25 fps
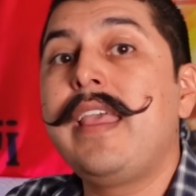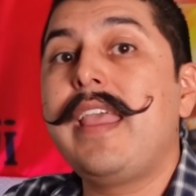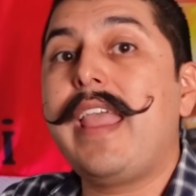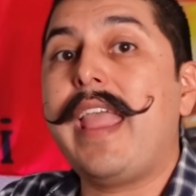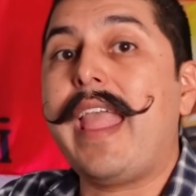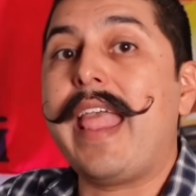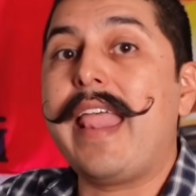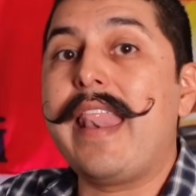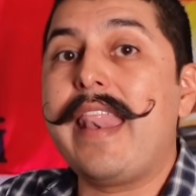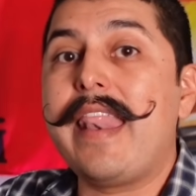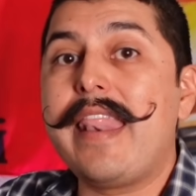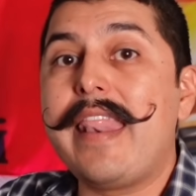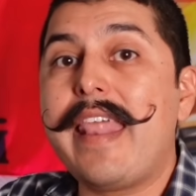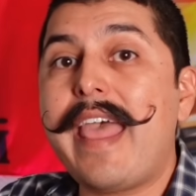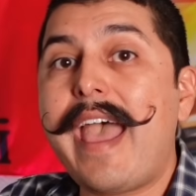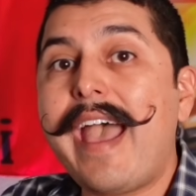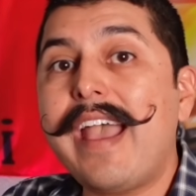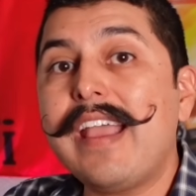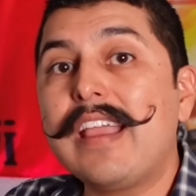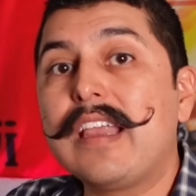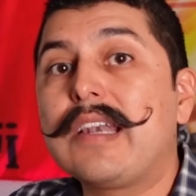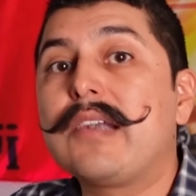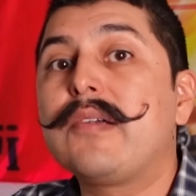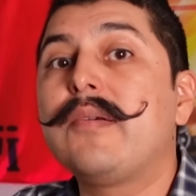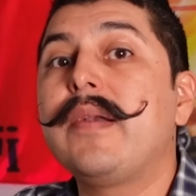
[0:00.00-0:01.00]
and
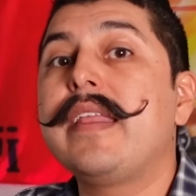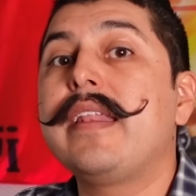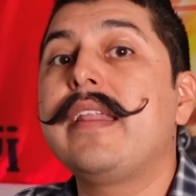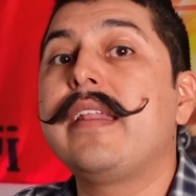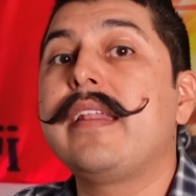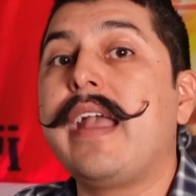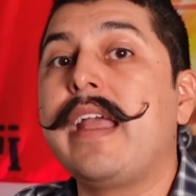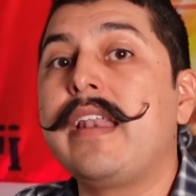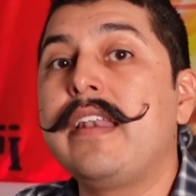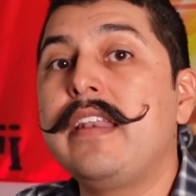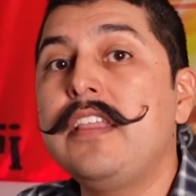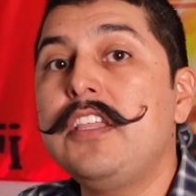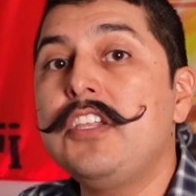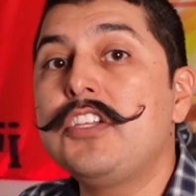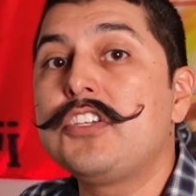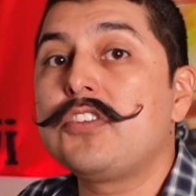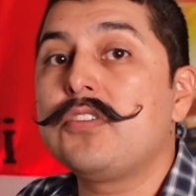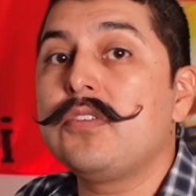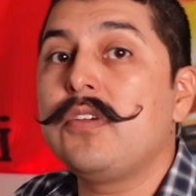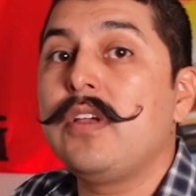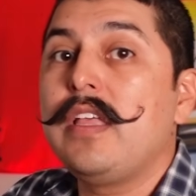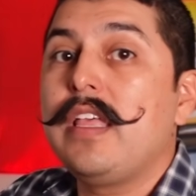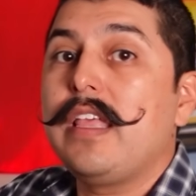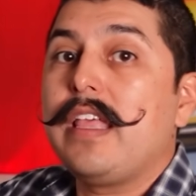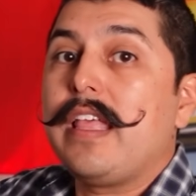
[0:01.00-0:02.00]
that created an
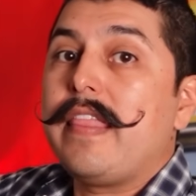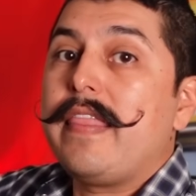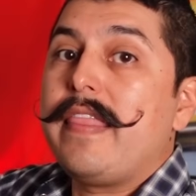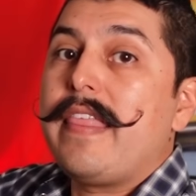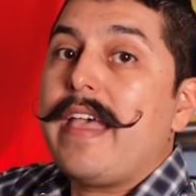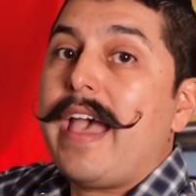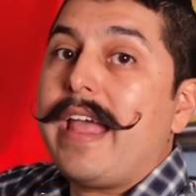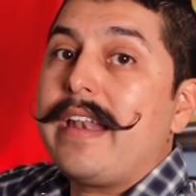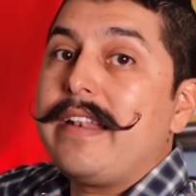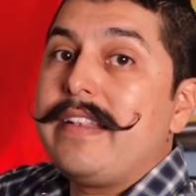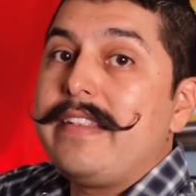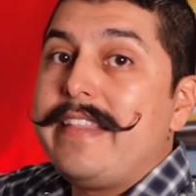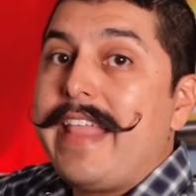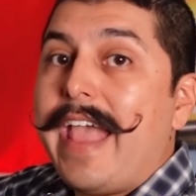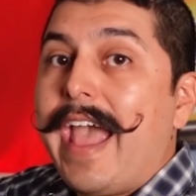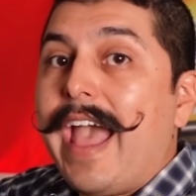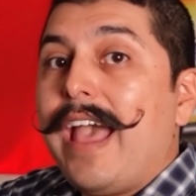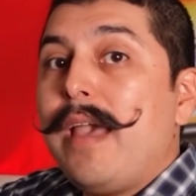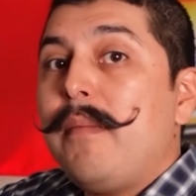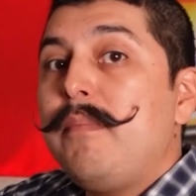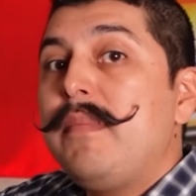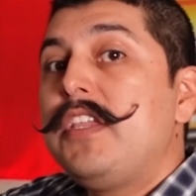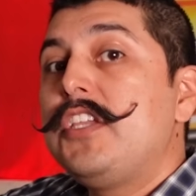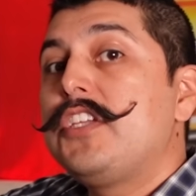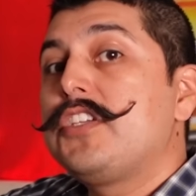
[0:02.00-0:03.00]
issue that
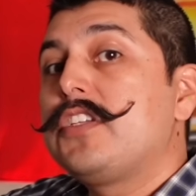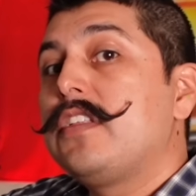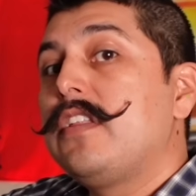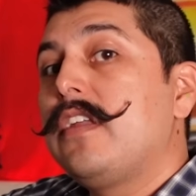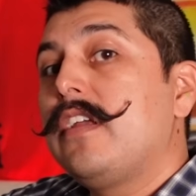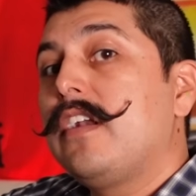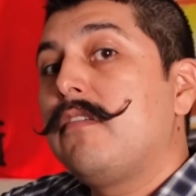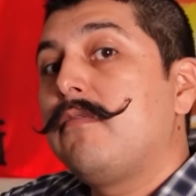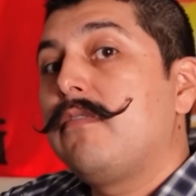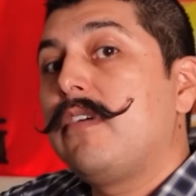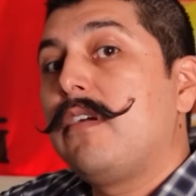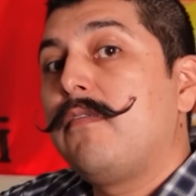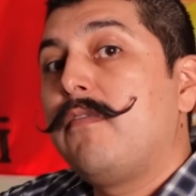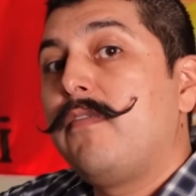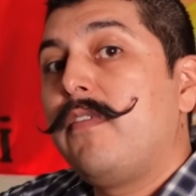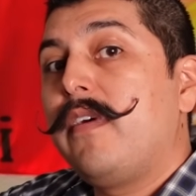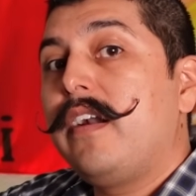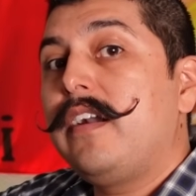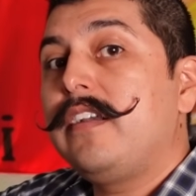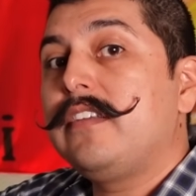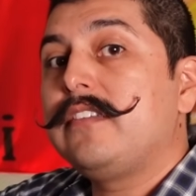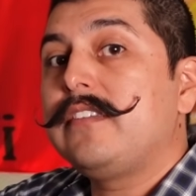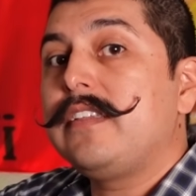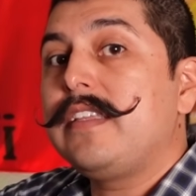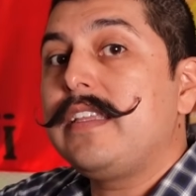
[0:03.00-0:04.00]
damaged their
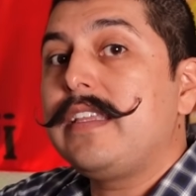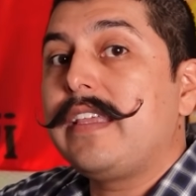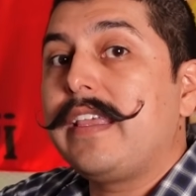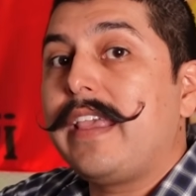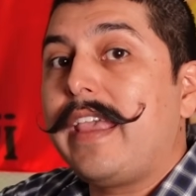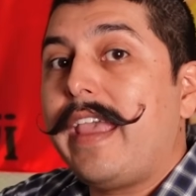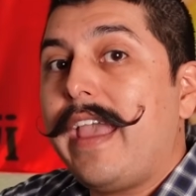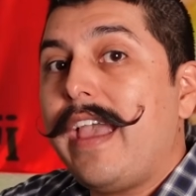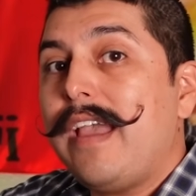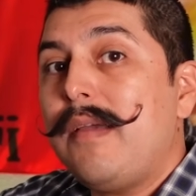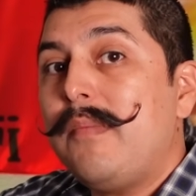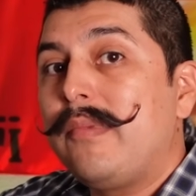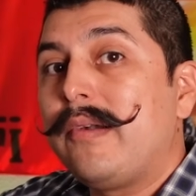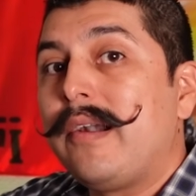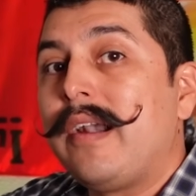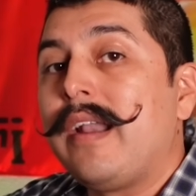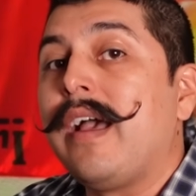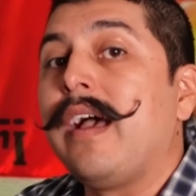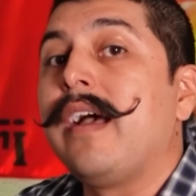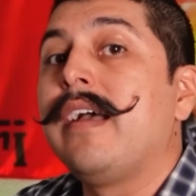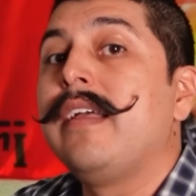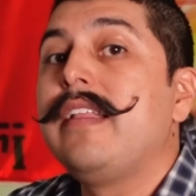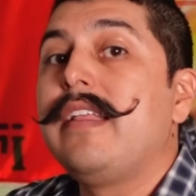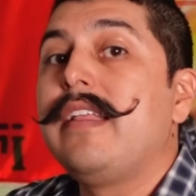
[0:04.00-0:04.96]
reversing camera.